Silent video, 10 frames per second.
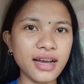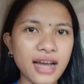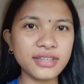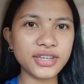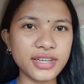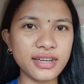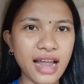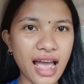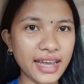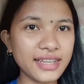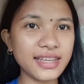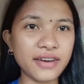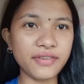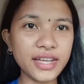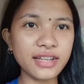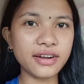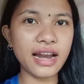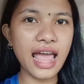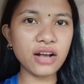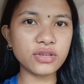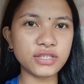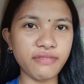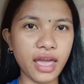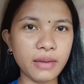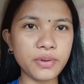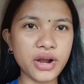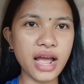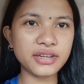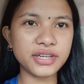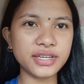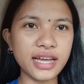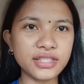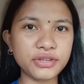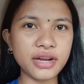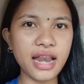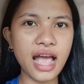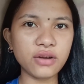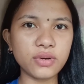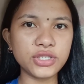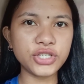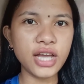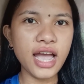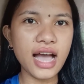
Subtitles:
underlied a regular language behavior under the interlanguage